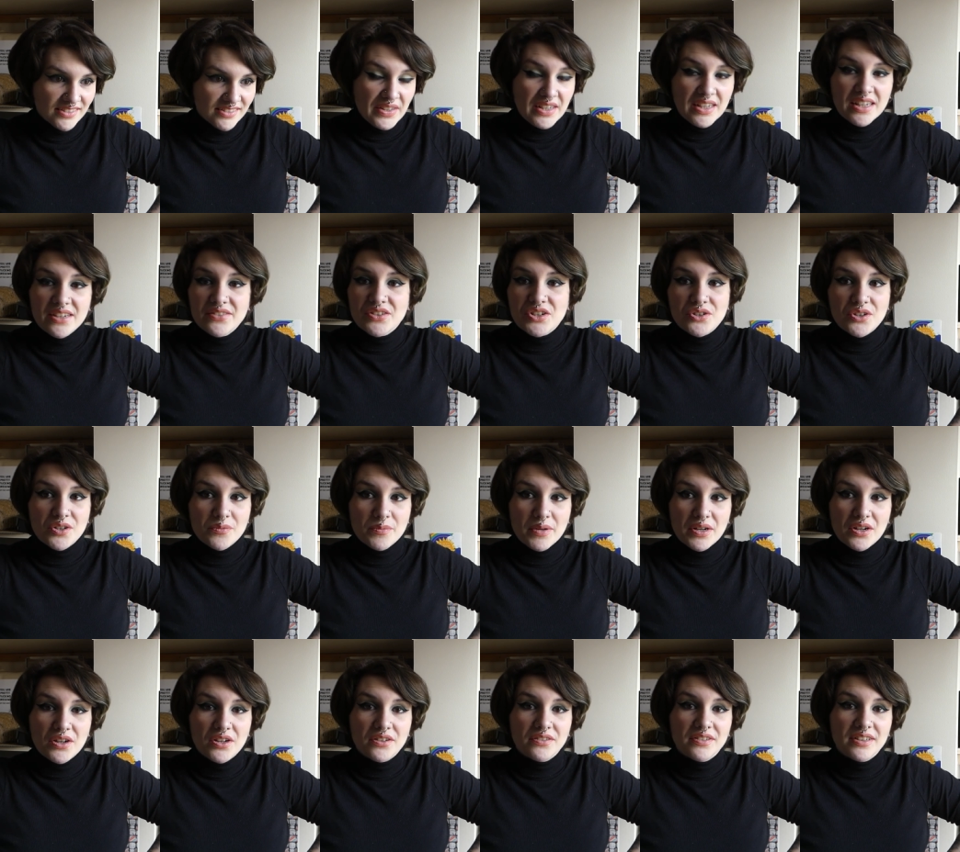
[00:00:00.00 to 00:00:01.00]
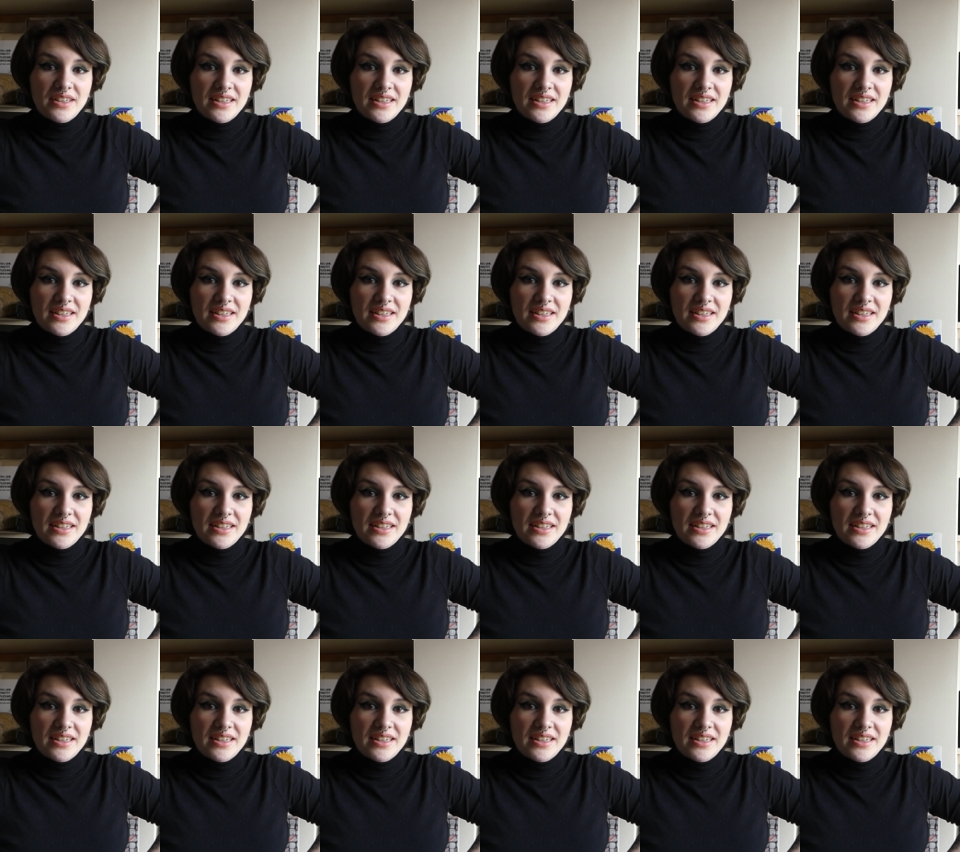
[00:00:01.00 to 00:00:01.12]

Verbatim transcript: I haven't drunk my coffee